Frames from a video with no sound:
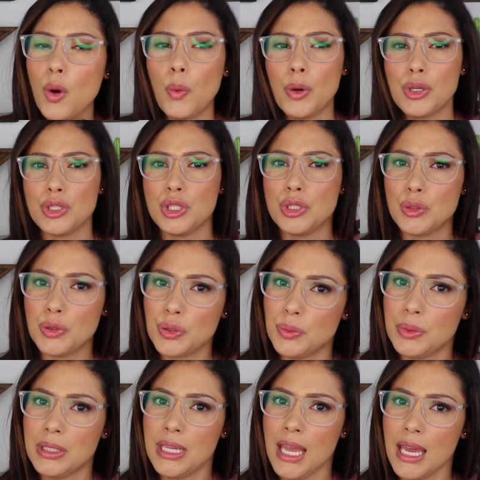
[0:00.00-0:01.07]
which one should
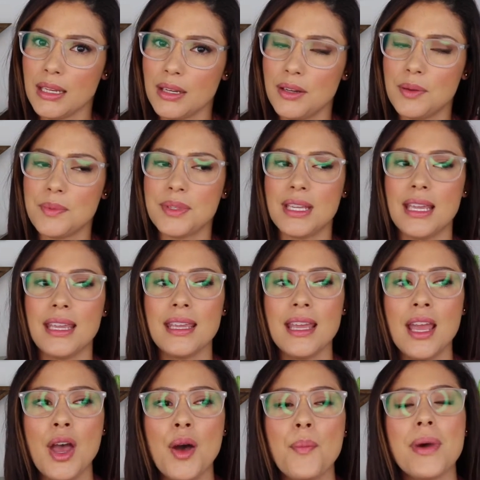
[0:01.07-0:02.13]
we get? You know what I'm saying?
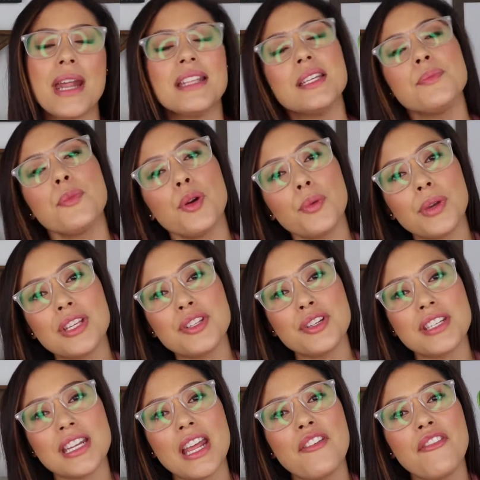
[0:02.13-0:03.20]
But I did more
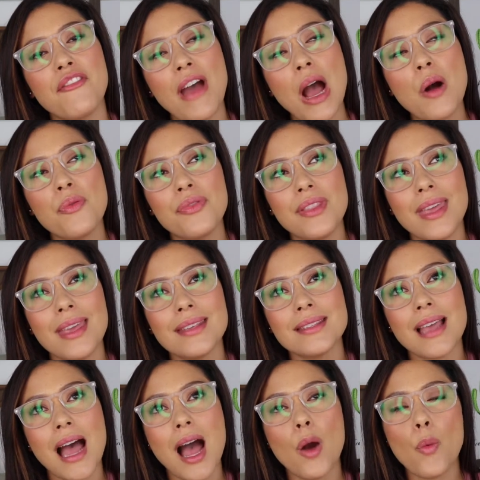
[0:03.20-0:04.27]
research and I found this
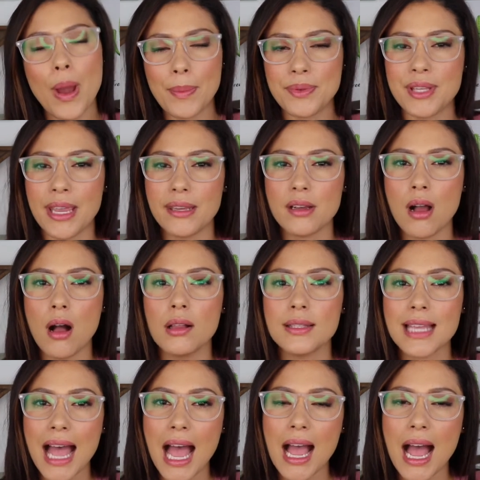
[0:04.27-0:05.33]
uh, website
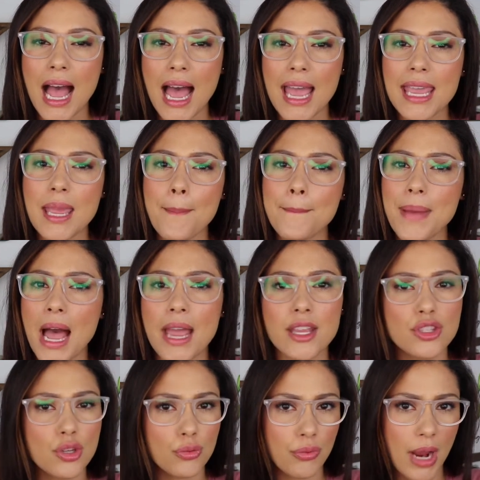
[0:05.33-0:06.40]
called
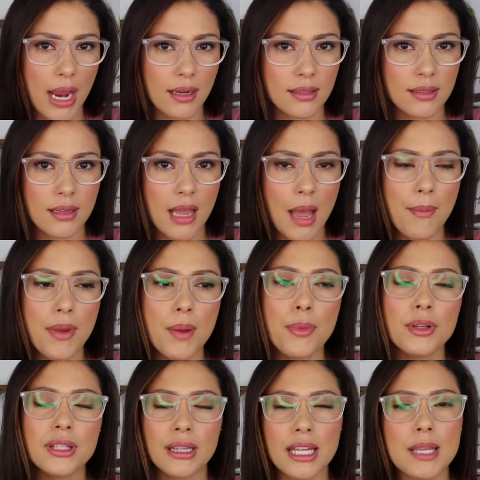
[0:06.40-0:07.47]
EyeBuyDirect. I'm gonna
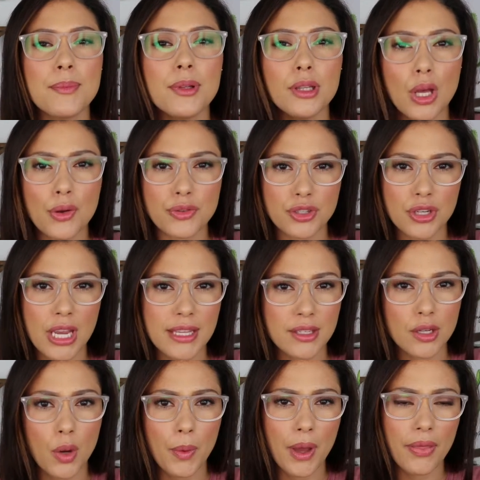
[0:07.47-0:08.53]
put the link below so you guys
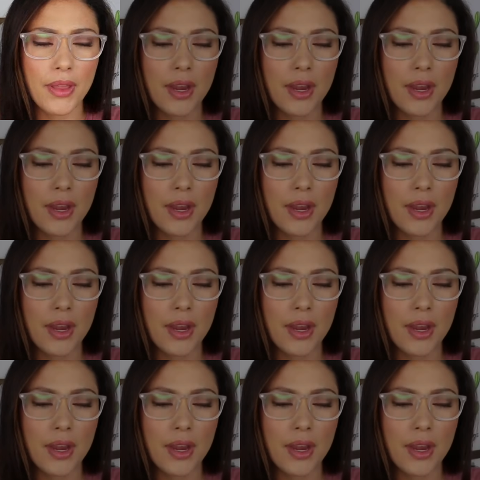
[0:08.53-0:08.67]
can go on